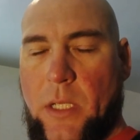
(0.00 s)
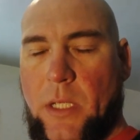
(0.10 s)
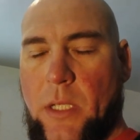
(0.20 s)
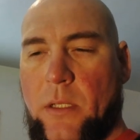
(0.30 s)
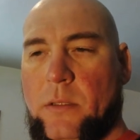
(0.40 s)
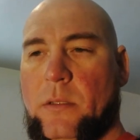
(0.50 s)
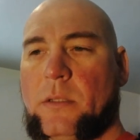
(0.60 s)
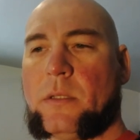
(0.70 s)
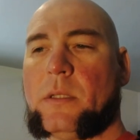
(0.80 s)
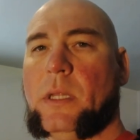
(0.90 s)
and
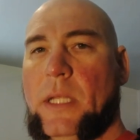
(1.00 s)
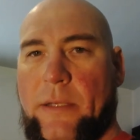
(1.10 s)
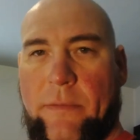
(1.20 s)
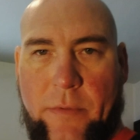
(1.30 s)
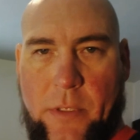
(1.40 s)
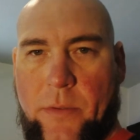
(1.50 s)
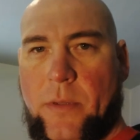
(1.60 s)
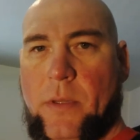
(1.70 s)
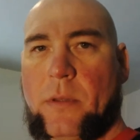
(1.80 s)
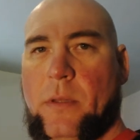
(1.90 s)
live
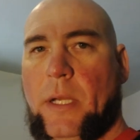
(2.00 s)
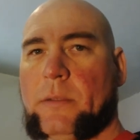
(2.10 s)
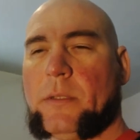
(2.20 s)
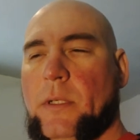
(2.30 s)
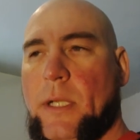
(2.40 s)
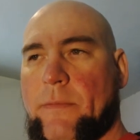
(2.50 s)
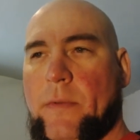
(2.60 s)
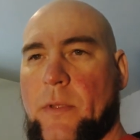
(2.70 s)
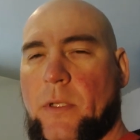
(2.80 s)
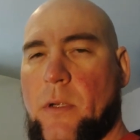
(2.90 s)
out their life
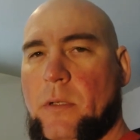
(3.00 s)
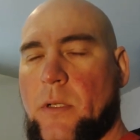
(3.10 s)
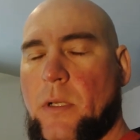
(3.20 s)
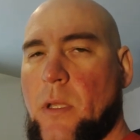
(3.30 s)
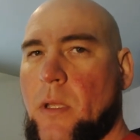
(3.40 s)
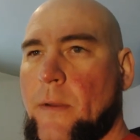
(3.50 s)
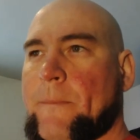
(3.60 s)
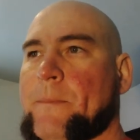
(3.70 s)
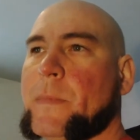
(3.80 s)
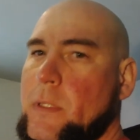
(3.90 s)
in the garden,
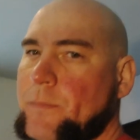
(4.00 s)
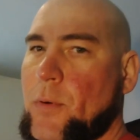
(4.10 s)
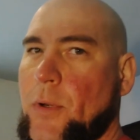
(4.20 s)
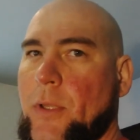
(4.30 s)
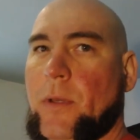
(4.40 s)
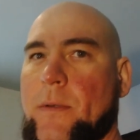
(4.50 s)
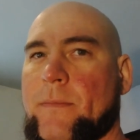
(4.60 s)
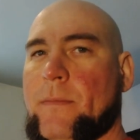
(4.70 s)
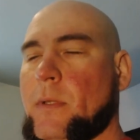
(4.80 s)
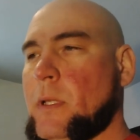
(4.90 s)
it's pretty good.
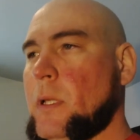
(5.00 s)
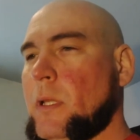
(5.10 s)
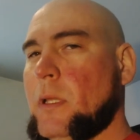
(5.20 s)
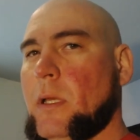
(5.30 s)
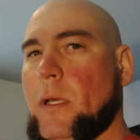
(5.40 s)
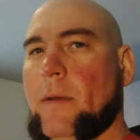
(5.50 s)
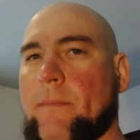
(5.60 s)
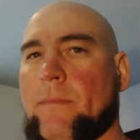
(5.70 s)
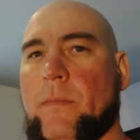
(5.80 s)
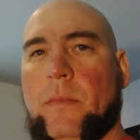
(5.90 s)

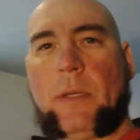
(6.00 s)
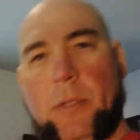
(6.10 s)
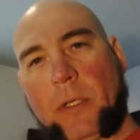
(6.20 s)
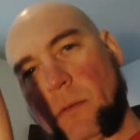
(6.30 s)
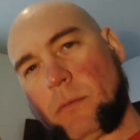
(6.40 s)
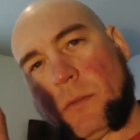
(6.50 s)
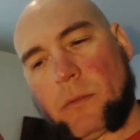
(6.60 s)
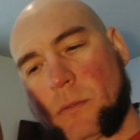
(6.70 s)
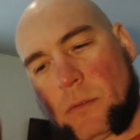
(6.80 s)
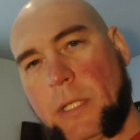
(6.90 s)
Let me know
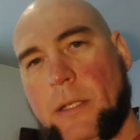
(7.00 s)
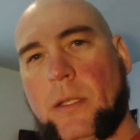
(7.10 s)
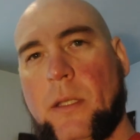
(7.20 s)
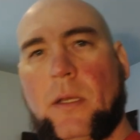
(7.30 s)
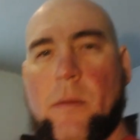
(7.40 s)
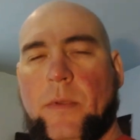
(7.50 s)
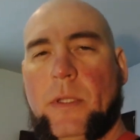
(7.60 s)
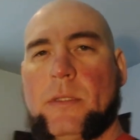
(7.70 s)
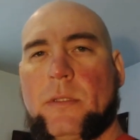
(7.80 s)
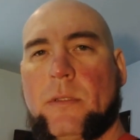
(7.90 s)
down in the
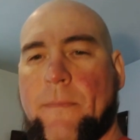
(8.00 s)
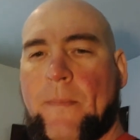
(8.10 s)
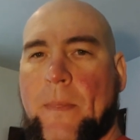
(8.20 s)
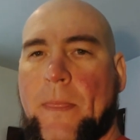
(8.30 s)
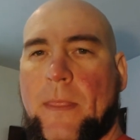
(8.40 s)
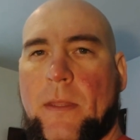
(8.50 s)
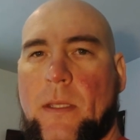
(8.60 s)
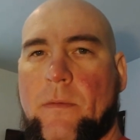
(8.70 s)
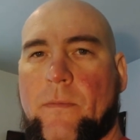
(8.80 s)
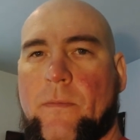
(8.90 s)
comments
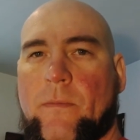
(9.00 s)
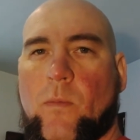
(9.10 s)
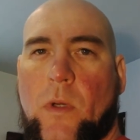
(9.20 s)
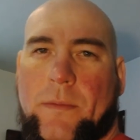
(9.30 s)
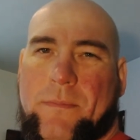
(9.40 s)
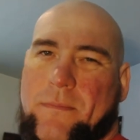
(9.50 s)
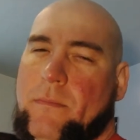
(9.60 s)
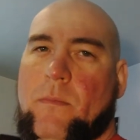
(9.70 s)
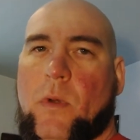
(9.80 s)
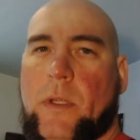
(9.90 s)
if
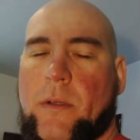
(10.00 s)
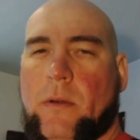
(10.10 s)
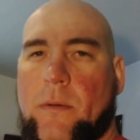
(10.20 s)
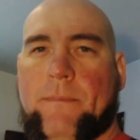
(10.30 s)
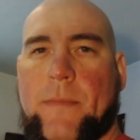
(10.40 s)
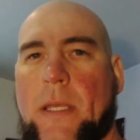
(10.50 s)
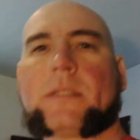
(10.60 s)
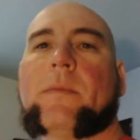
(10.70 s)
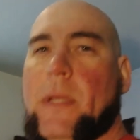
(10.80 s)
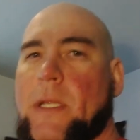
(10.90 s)
what your
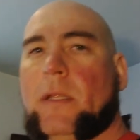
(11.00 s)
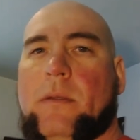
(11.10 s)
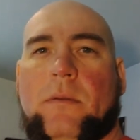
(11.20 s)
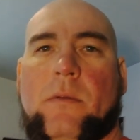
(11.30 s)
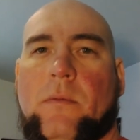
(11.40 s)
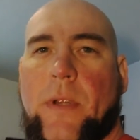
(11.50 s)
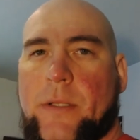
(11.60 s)
estimated rate of